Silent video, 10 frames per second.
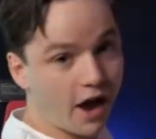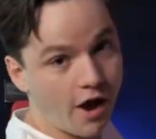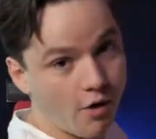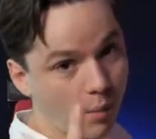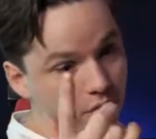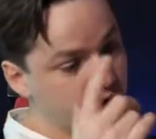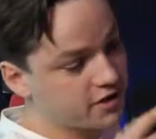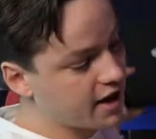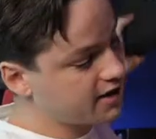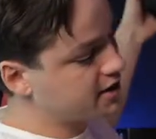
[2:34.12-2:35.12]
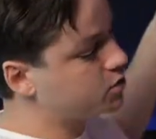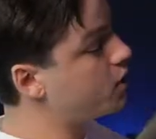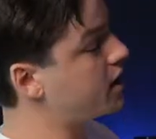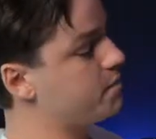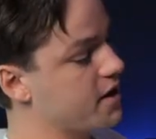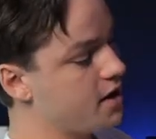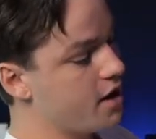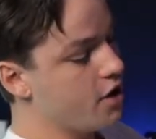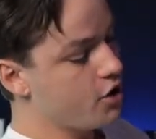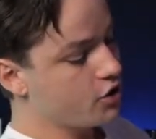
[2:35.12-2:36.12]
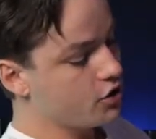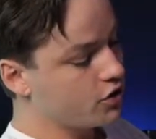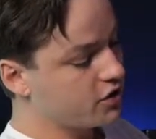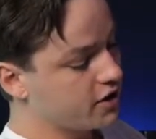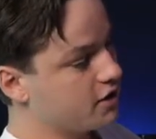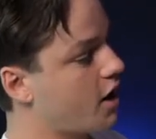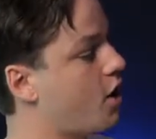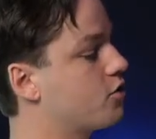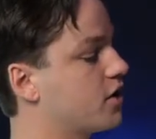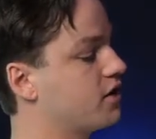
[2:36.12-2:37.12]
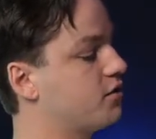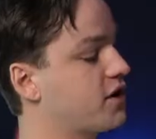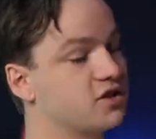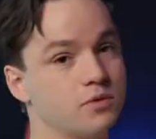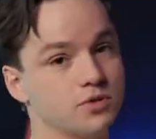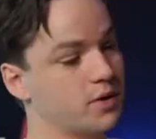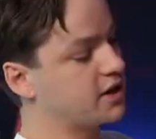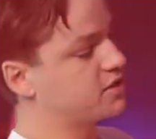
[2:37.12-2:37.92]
how I'm gonna take this with me? The audio interface comes with